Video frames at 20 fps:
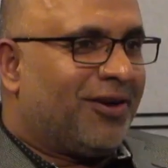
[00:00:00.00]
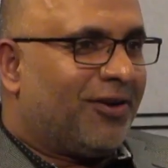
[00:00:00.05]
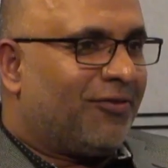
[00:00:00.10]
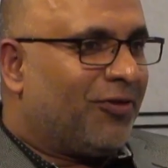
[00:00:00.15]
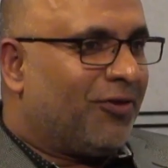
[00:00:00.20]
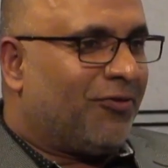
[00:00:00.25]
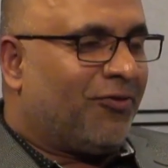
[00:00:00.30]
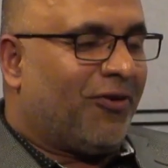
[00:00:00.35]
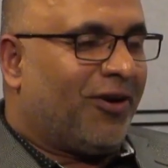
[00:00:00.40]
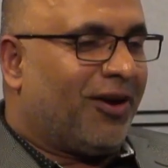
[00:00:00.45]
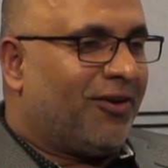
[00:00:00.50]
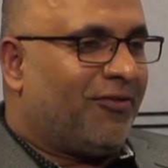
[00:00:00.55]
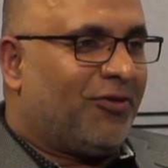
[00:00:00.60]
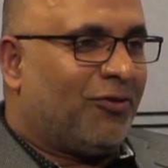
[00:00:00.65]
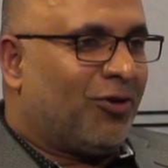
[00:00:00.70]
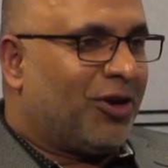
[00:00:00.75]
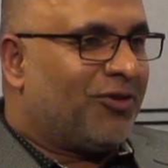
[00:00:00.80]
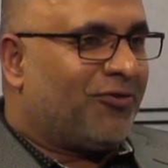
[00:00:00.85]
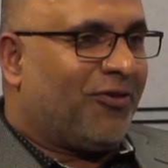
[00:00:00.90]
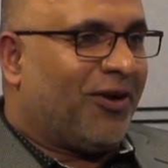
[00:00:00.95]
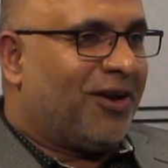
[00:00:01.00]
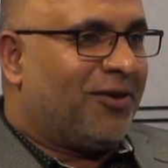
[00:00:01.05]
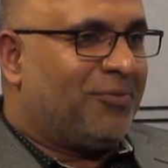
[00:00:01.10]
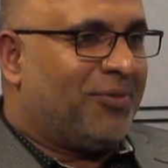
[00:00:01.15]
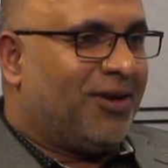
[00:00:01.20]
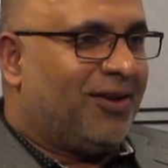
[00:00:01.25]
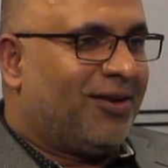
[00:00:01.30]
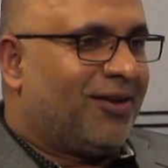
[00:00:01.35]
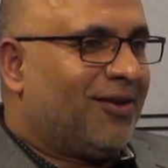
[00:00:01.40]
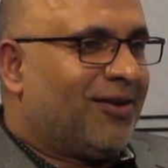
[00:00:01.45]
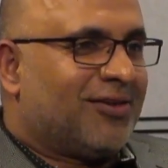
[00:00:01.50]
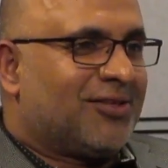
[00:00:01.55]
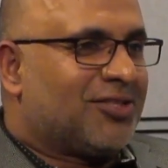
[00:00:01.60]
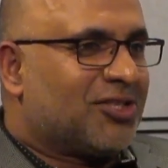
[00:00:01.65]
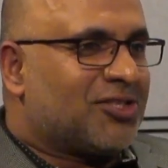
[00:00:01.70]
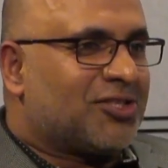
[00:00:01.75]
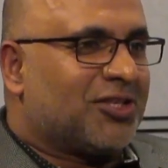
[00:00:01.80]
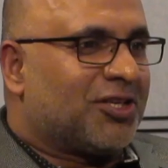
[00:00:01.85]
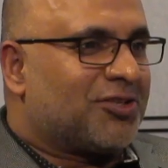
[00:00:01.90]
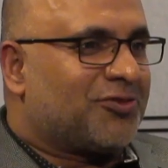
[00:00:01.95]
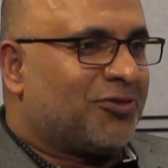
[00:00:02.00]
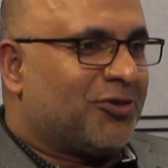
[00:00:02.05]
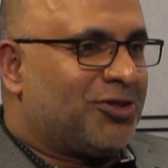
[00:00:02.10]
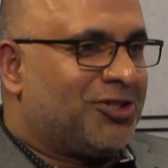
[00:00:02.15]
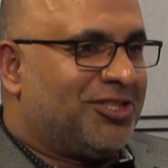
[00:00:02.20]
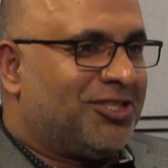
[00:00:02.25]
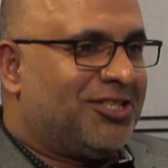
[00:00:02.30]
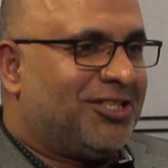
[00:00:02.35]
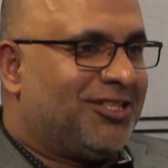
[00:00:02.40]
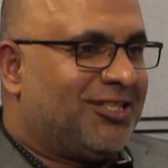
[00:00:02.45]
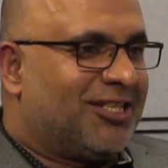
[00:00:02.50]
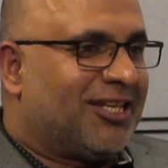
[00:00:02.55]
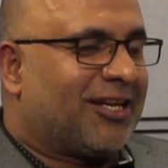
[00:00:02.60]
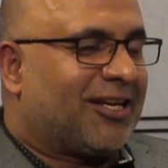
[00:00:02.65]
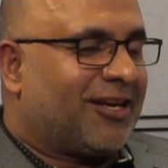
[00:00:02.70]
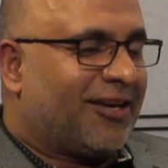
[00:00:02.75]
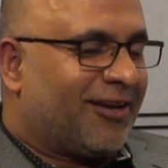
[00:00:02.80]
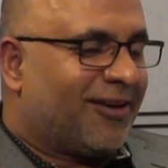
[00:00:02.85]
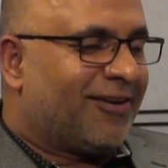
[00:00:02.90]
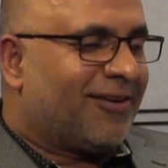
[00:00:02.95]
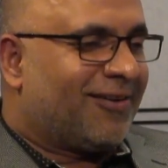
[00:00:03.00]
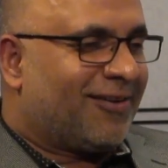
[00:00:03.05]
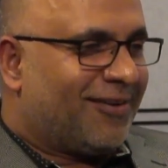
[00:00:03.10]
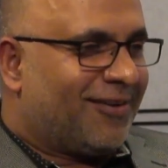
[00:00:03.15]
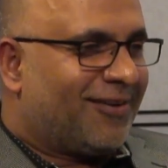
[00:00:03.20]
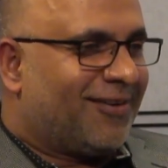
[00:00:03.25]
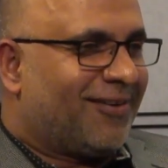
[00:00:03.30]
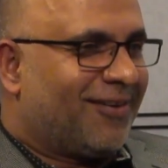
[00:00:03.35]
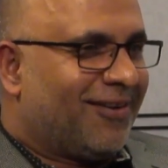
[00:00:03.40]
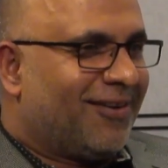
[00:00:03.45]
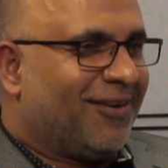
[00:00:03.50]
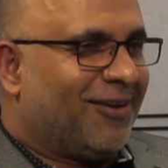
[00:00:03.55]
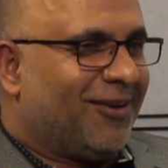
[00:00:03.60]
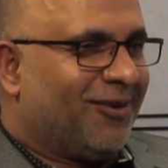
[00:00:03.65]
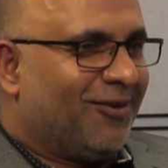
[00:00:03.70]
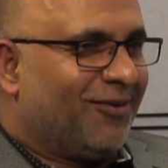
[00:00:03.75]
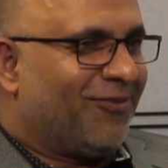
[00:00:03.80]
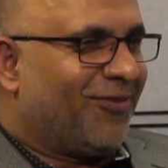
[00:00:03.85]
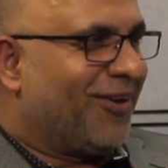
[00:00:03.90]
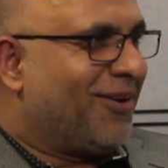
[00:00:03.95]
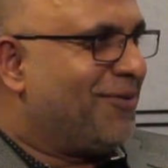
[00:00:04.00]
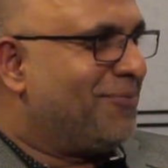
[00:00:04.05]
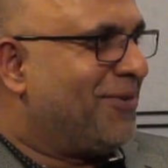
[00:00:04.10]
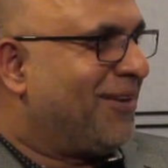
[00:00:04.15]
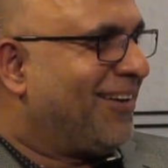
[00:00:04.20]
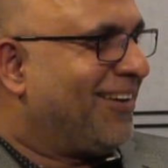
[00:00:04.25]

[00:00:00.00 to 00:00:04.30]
If you want to find me, just search for Gigi JK. Find me.